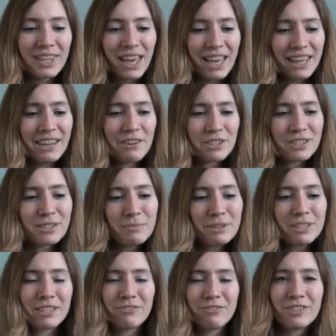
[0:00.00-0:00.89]
And there are
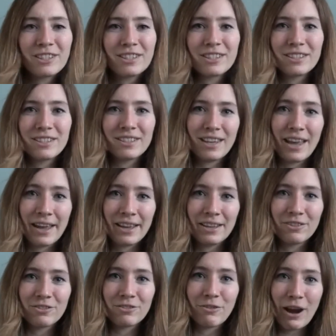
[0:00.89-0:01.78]
similar differences to that
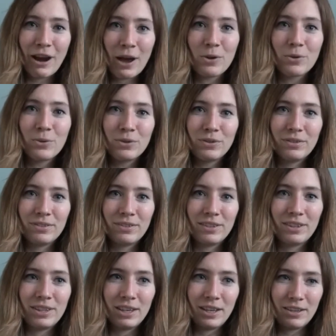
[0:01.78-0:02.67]
throughout
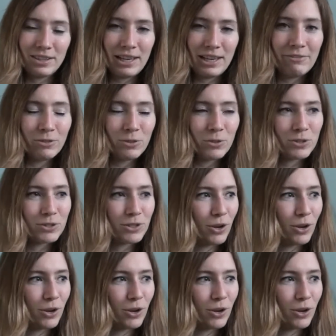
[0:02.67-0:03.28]
the other levels.